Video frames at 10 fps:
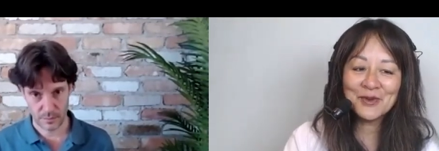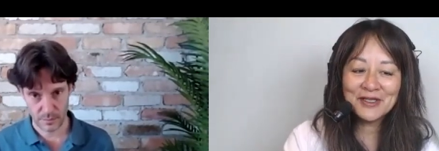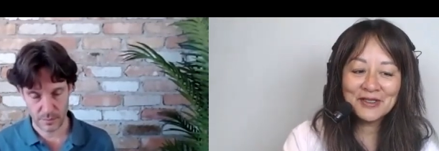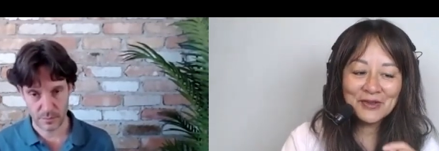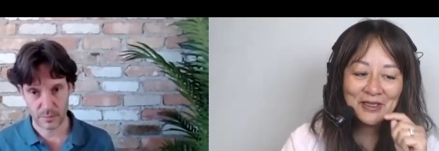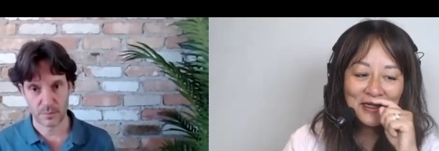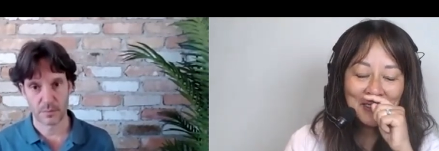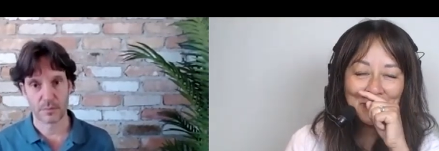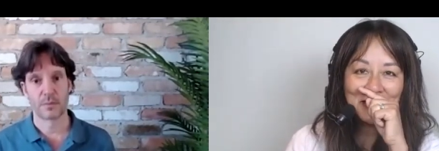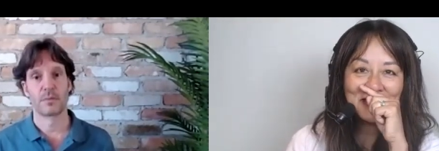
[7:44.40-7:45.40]
Speaker 1: wanted you to
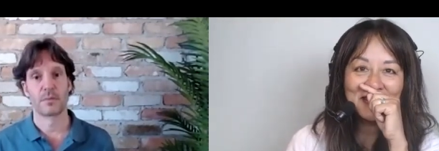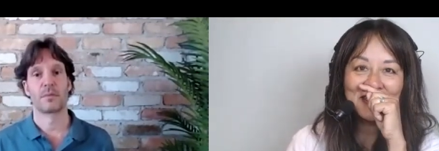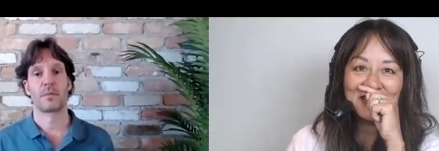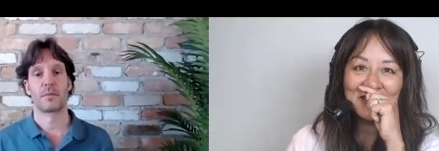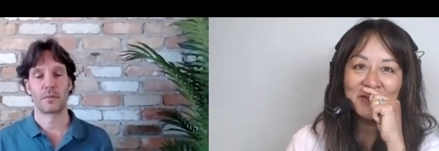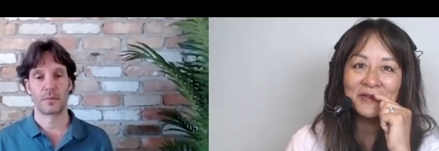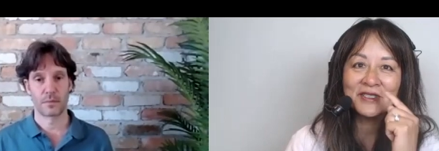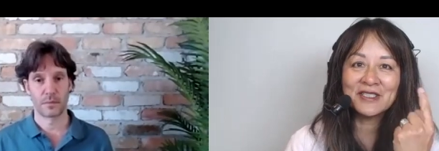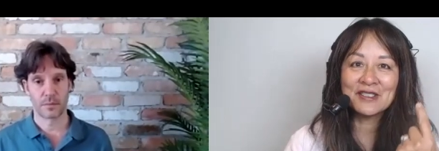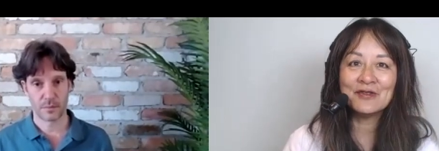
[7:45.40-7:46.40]
comment on that too,
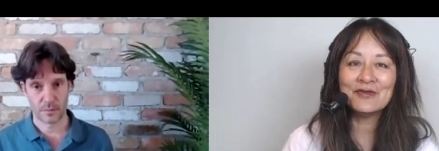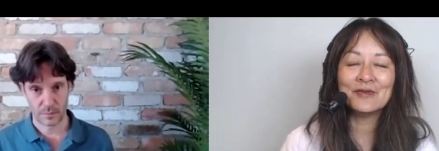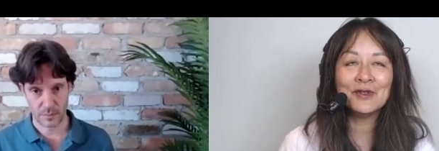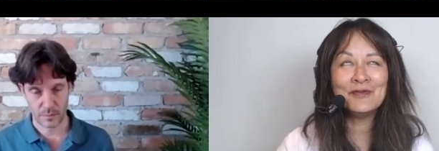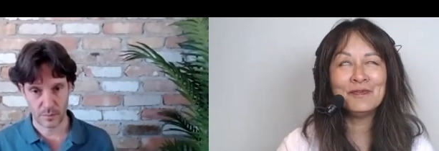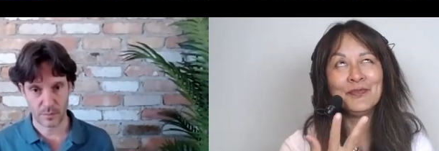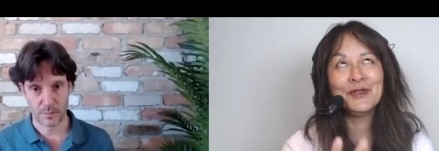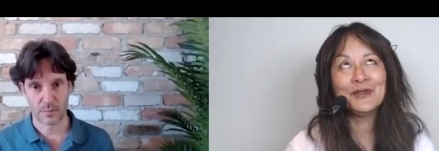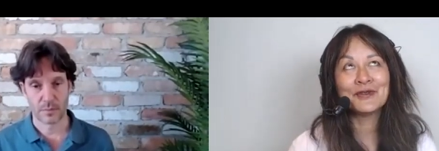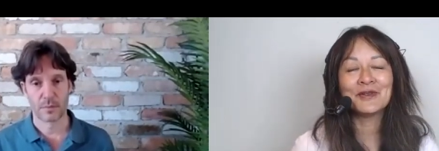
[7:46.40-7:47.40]
since you've, you've,
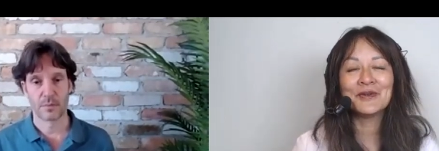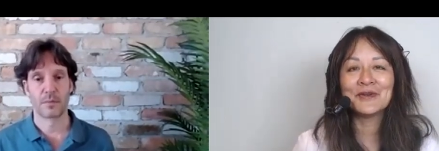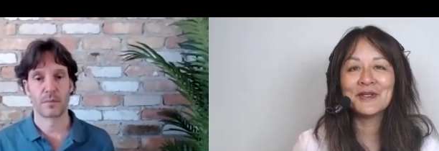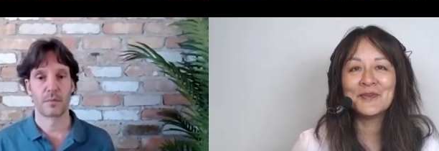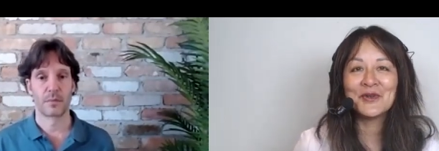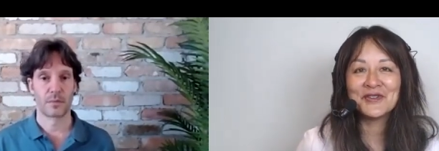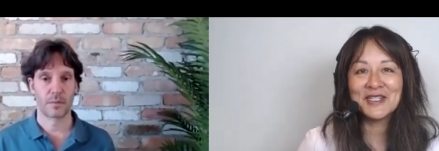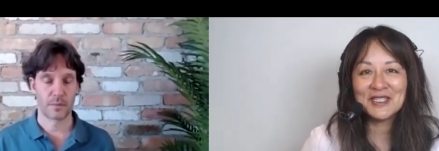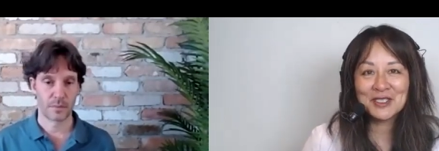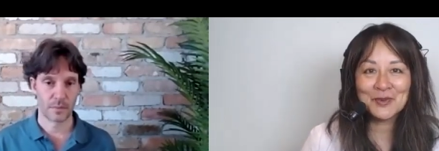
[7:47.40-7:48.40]
you're clearly more of
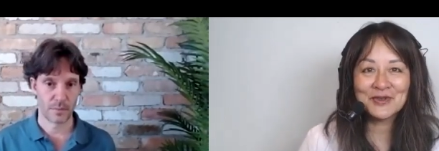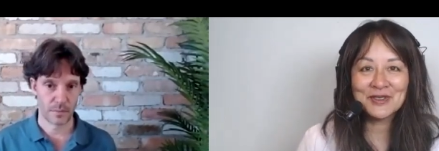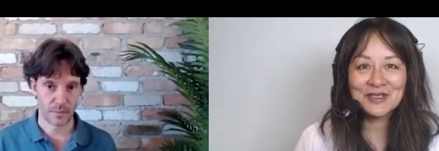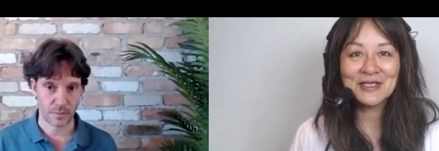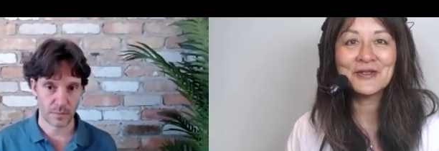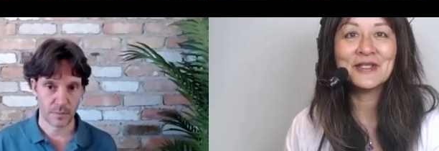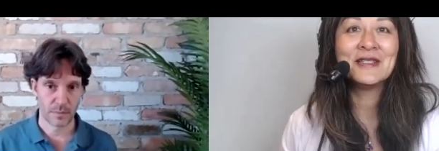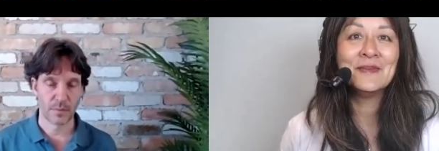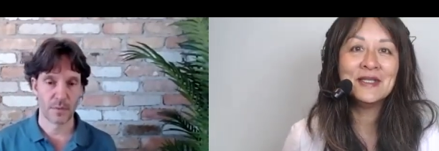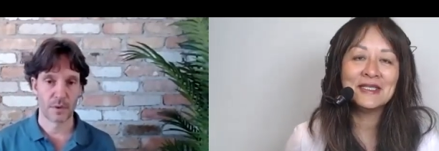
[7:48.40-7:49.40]
an expert in this area
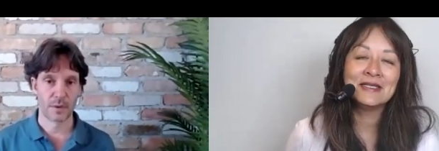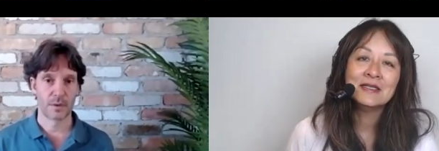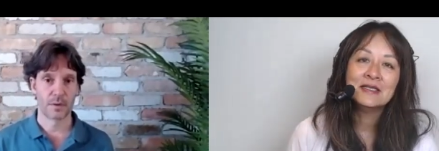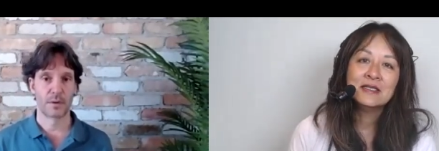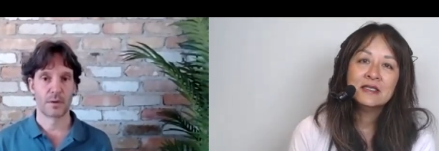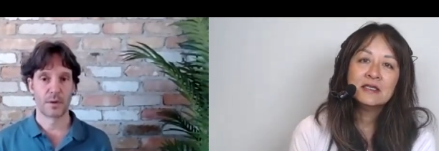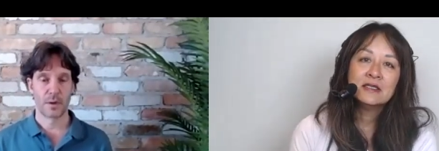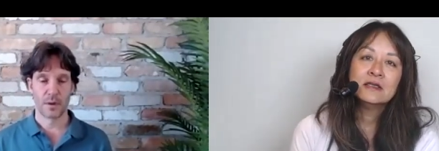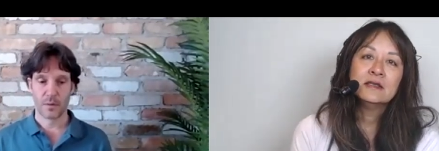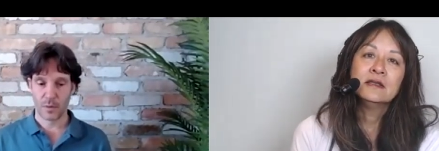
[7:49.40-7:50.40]
than me.
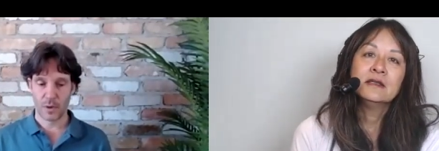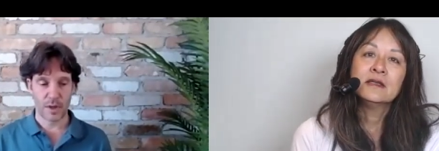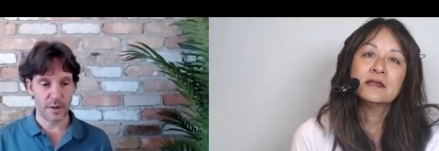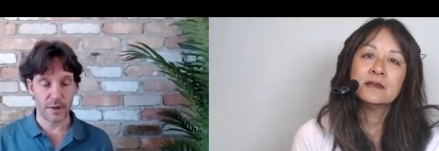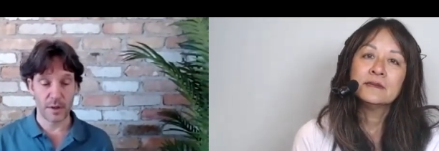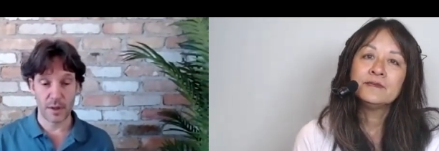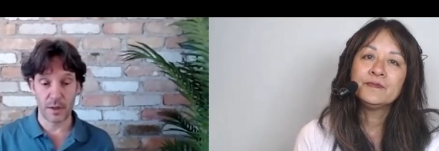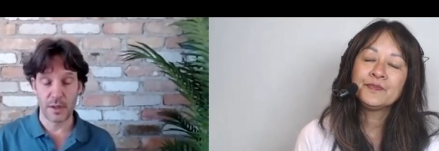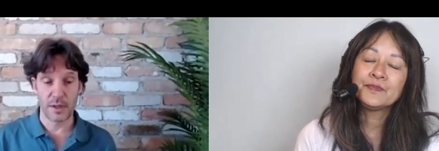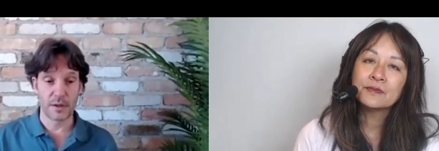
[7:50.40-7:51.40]
Speaker 2: Well, it, it,
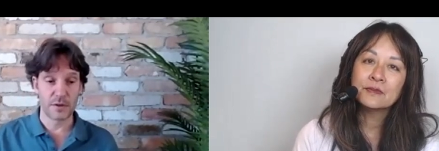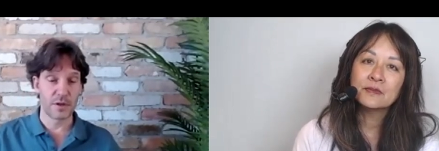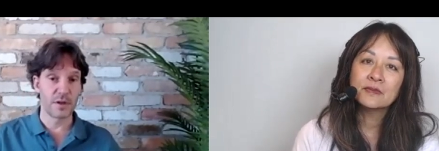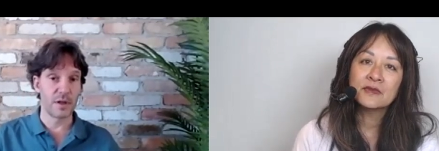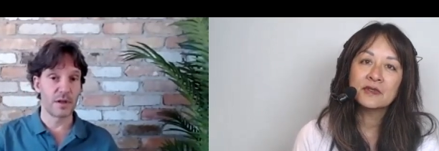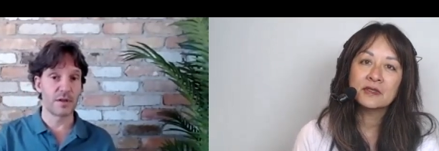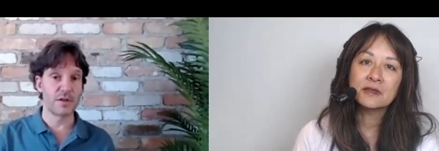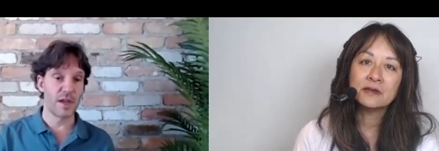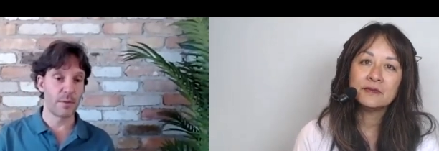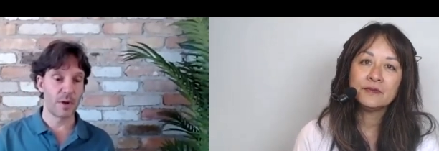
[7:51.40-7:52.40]
indeed, it's in the in the
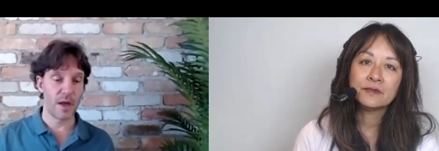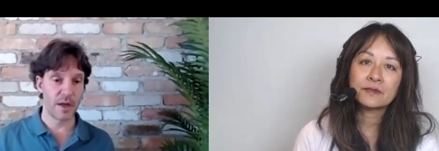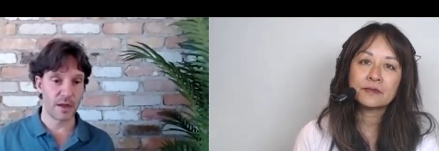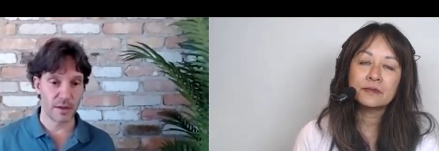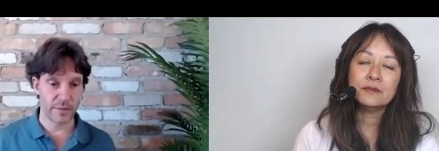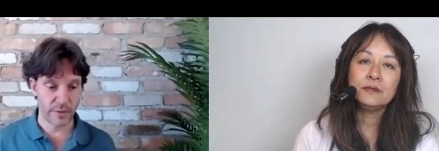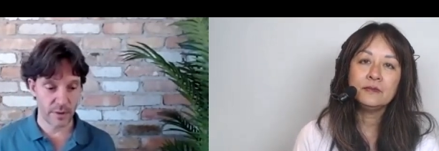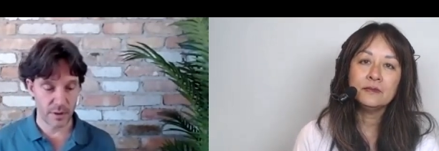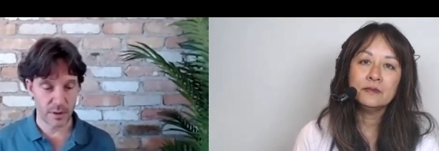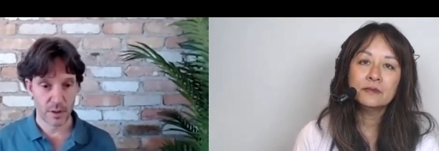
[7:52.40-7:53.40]
same line. If
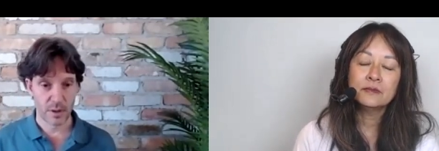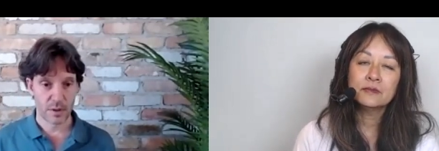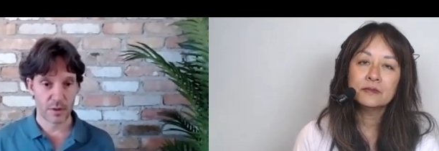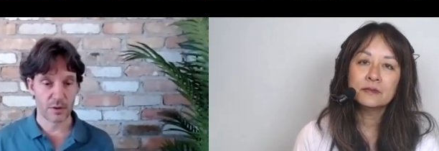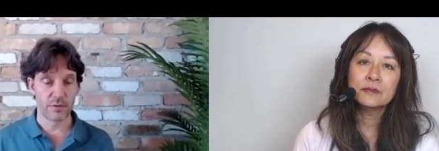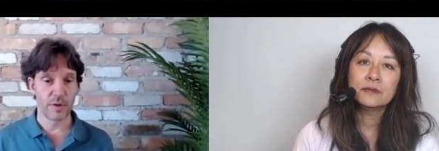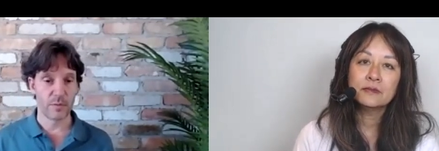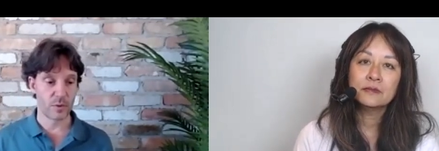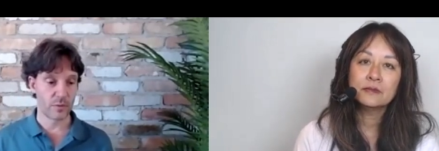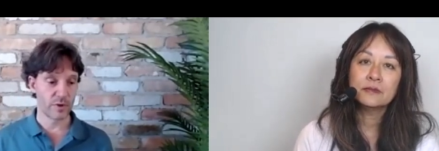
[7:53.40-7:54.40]
the the dream
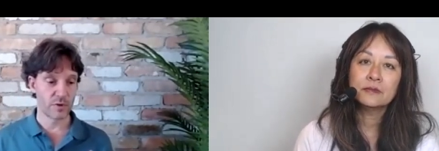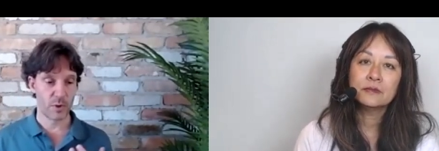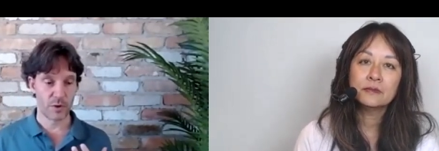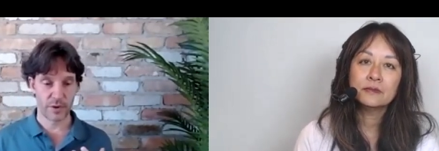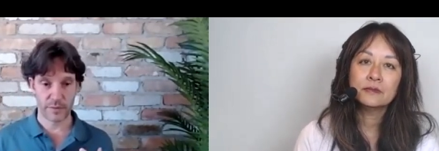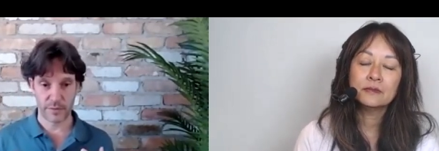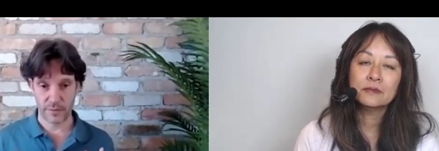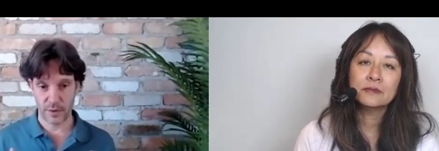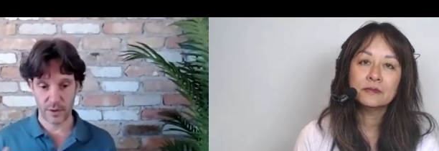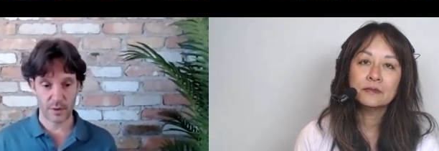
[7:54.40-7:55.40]
would respond
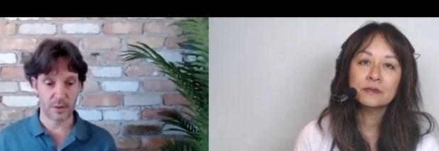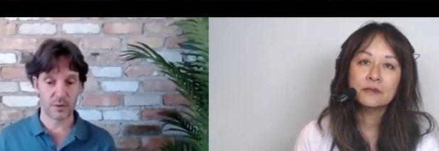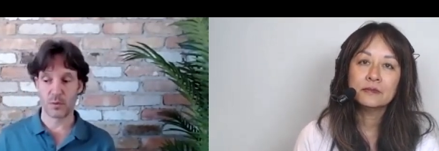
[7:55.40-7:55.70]
if uh, to